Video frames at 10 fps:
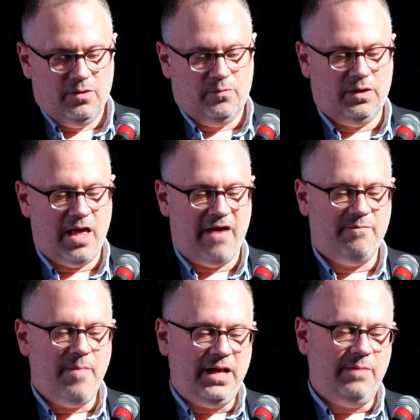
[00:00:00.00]
We'll have
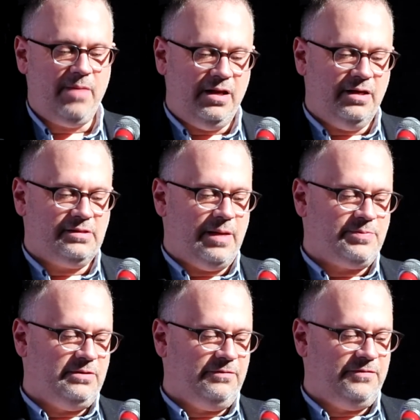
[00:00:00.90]
many, many
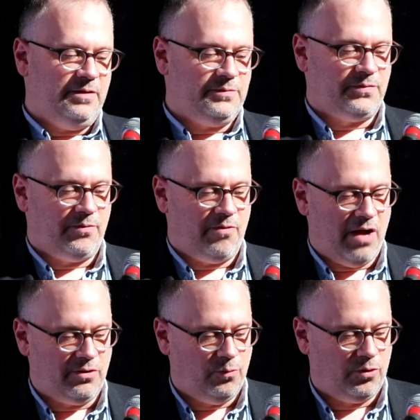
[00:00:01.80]
exceptional films from
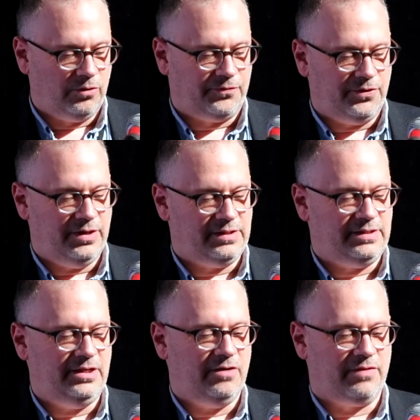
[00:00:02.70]
around the world for you to
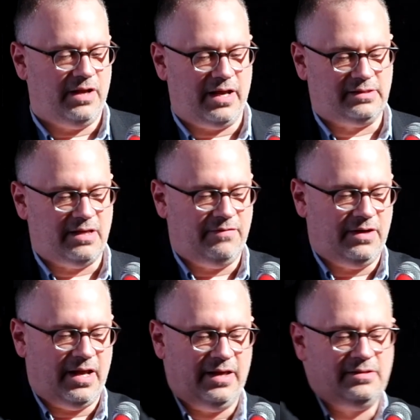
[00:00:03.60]
see over the next seven
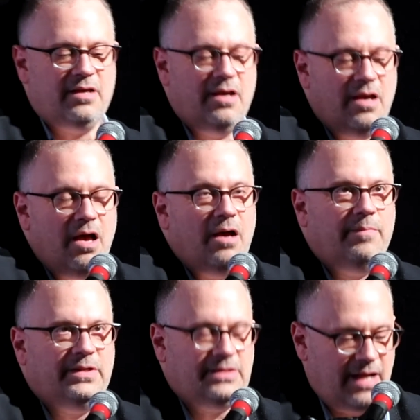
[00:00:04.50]
days.
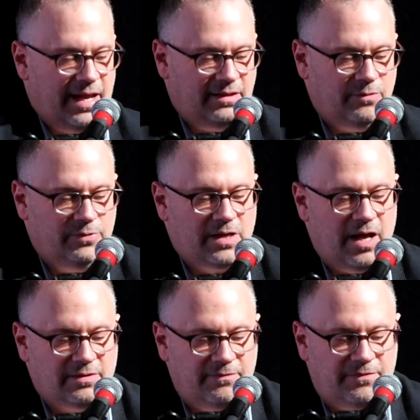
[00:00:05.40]
But tonight, the
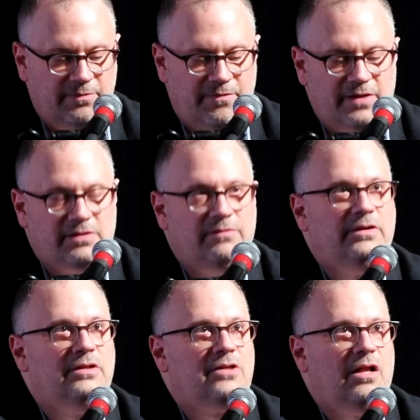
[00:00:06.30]
Wisconsin Film
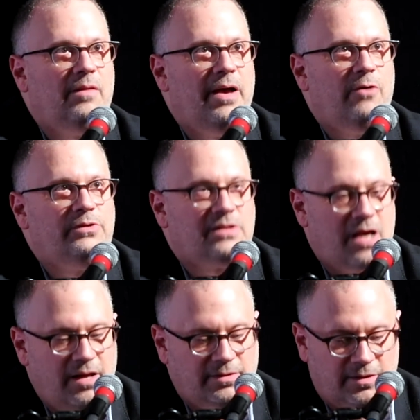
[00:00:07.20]
Festival is all about
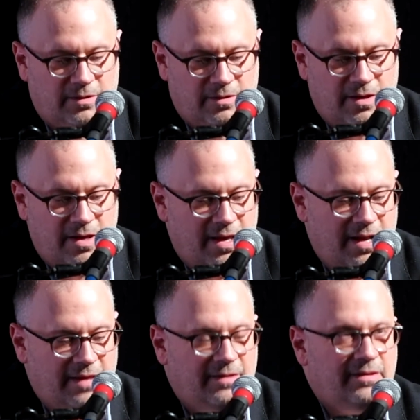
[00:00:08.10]
Wisconsin,
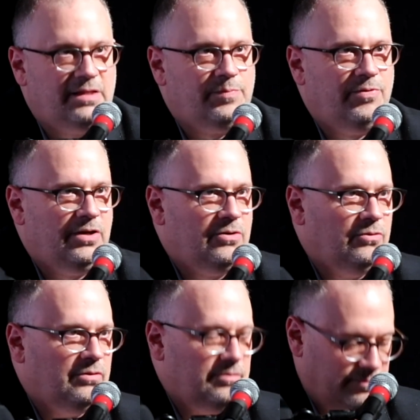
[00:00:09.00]
and I think that's pretty
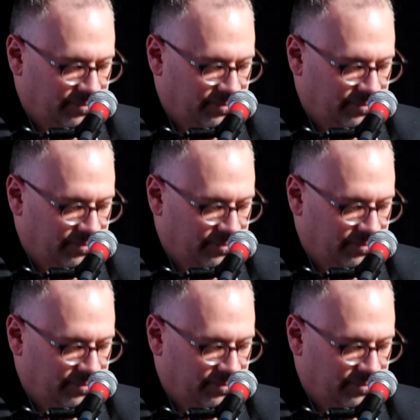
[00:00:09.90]
cool.